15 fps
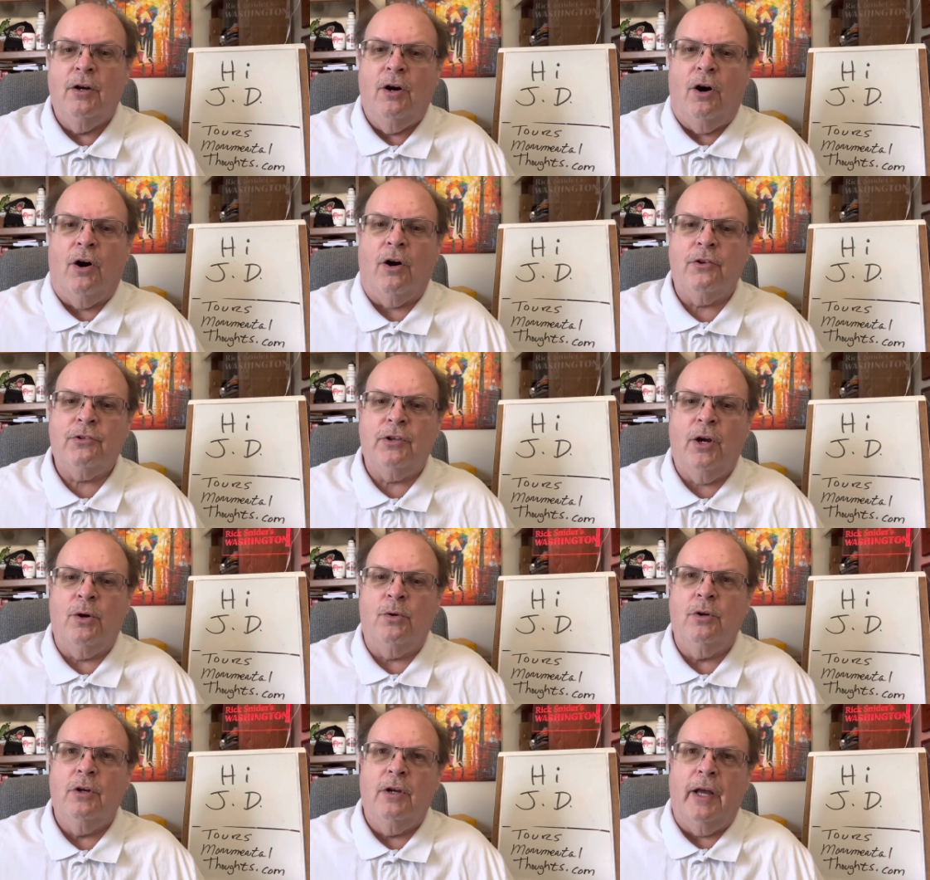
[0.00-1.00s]

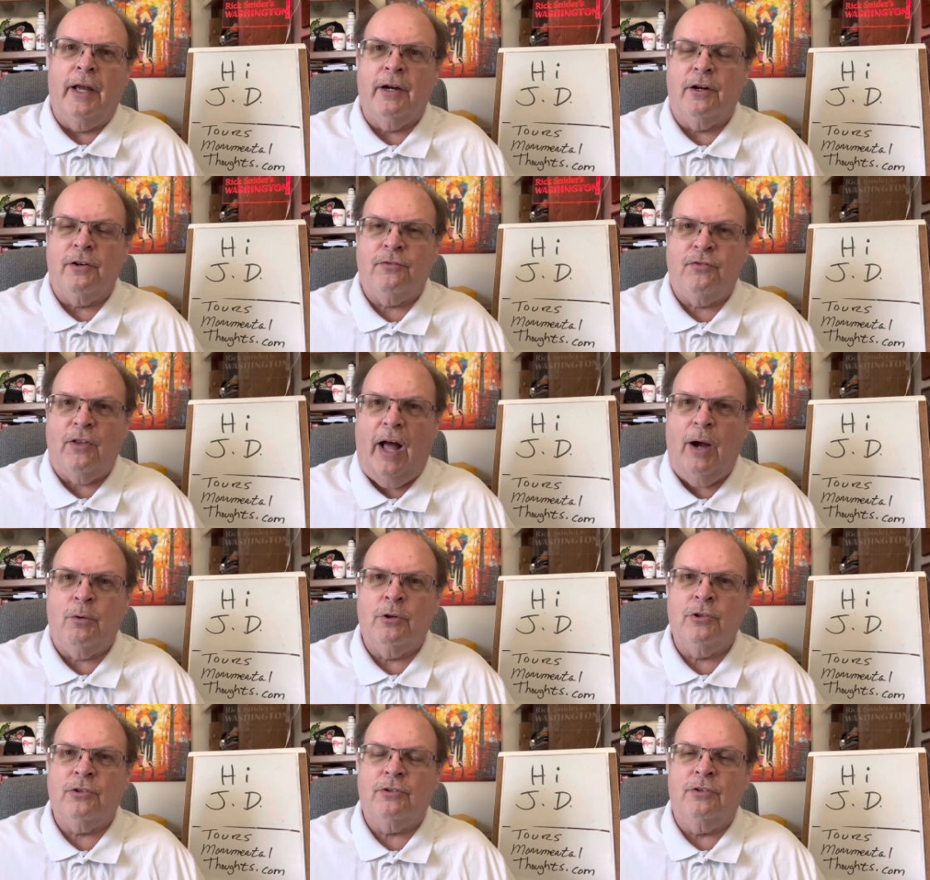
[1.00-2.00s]
Also, Ereck
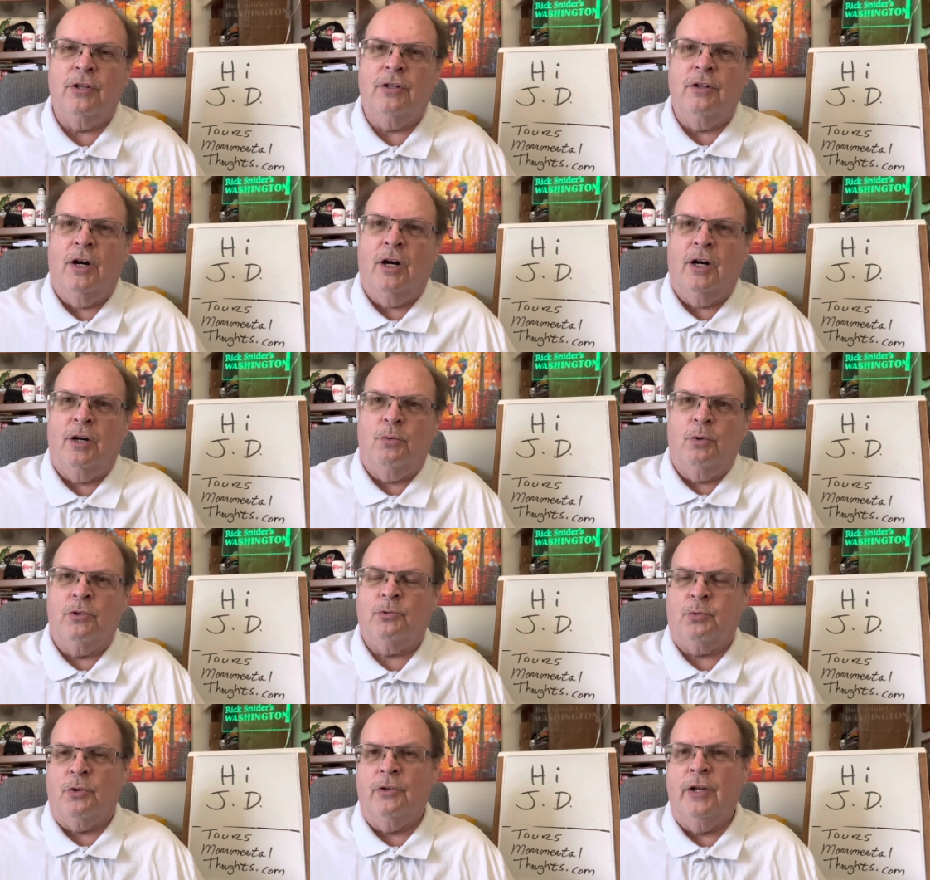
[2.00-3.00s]
Flowers did, uh,
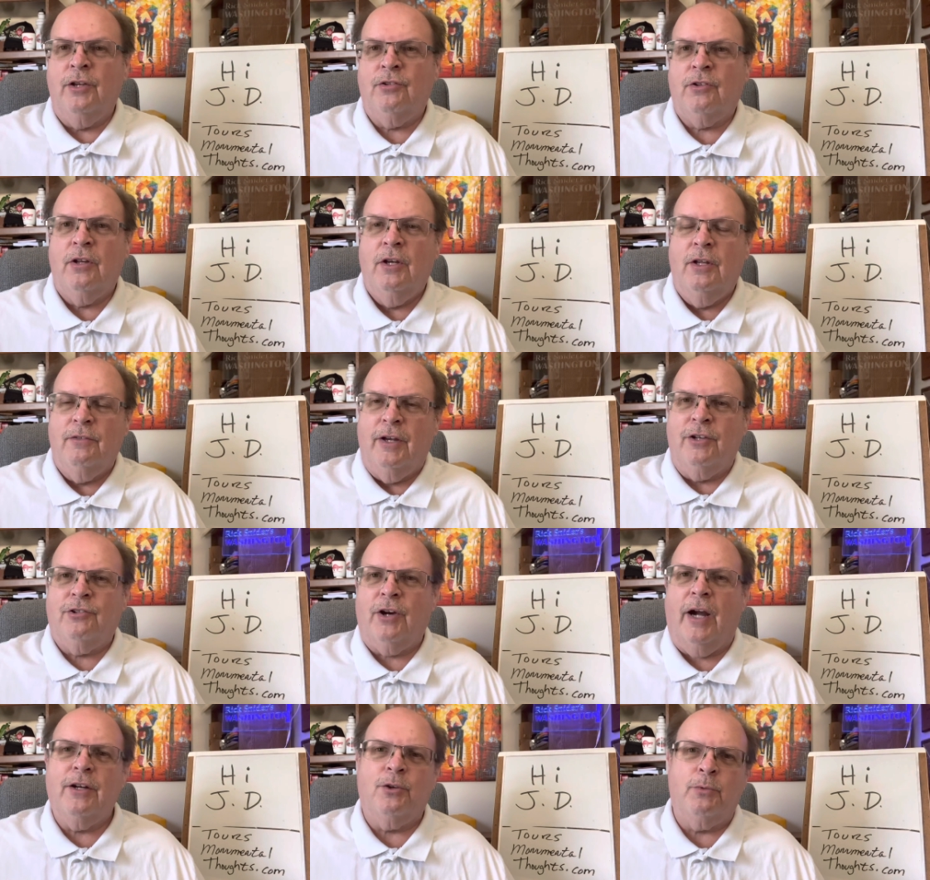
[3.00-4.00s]
was released. They
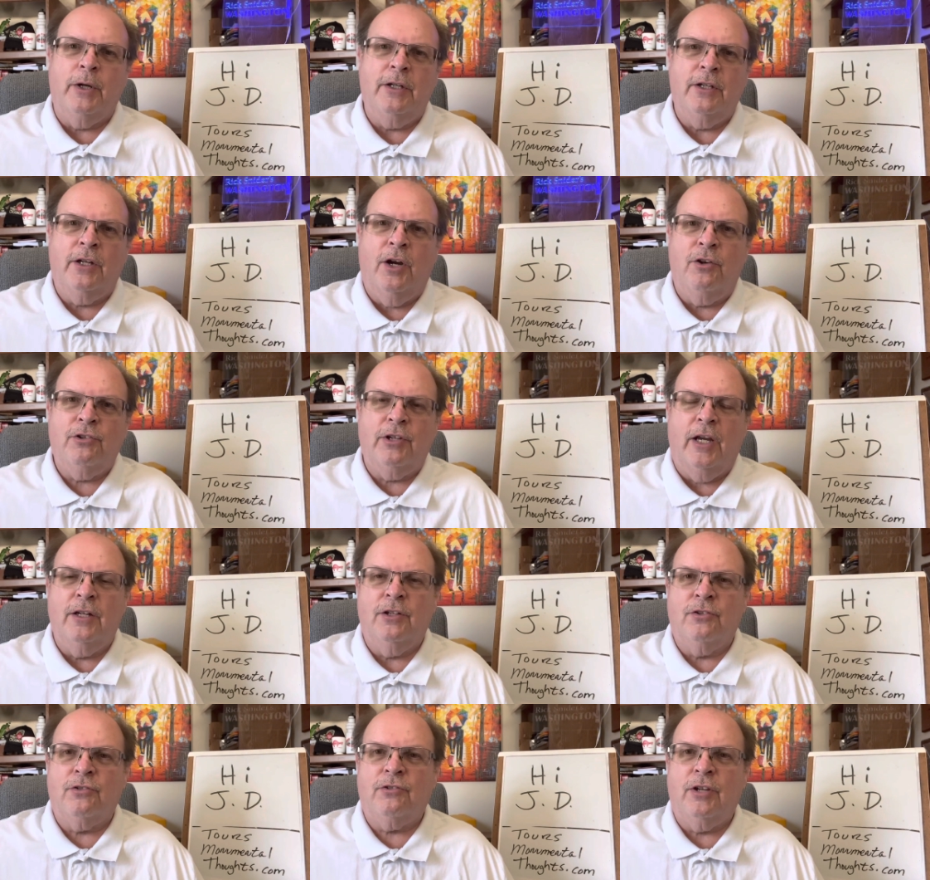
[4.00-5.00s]
tried to renegotiate
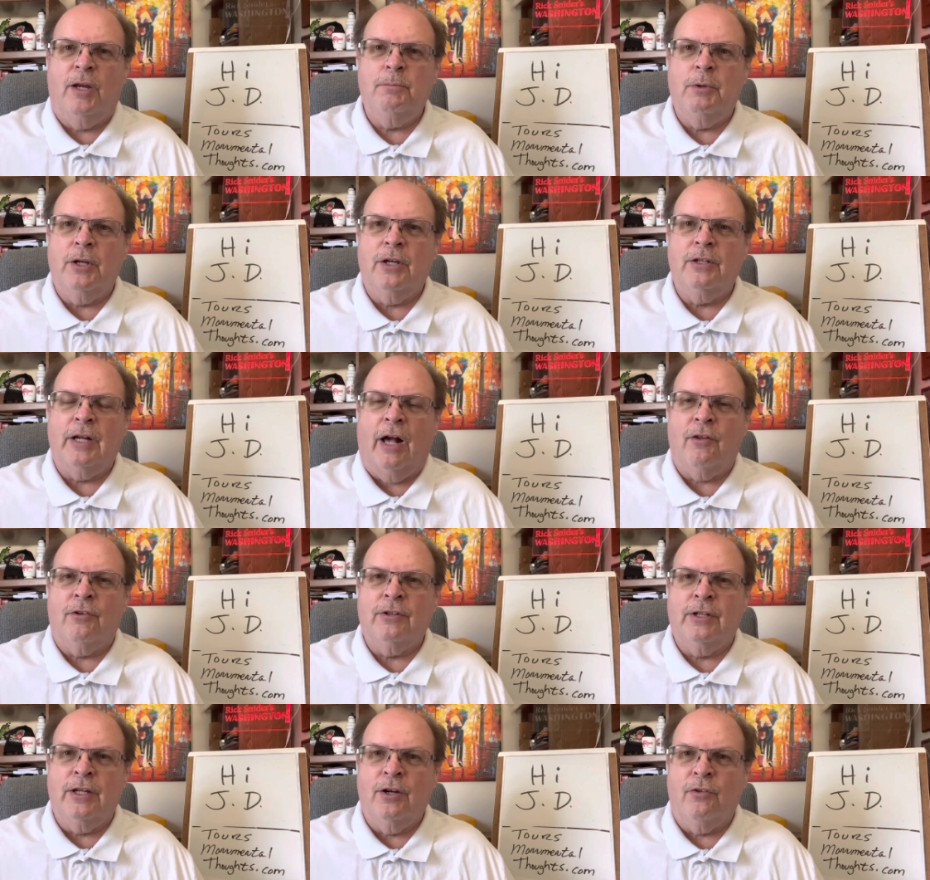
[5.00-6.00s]
his $10 million
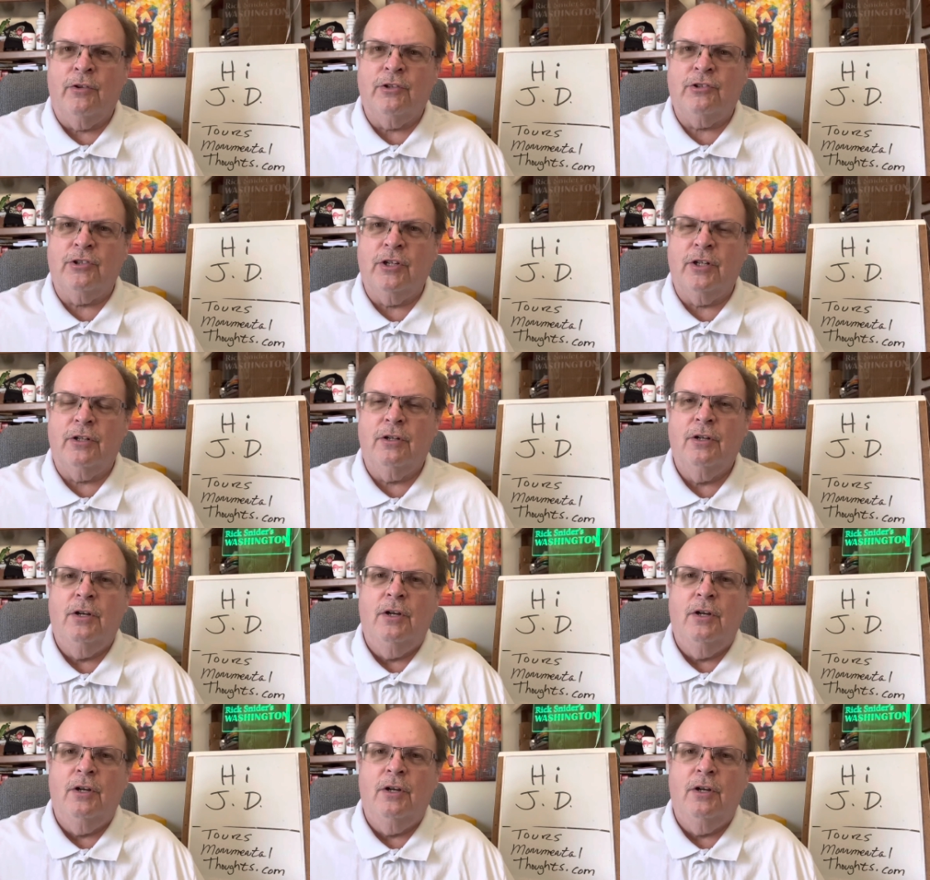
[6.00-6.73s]
deal this year.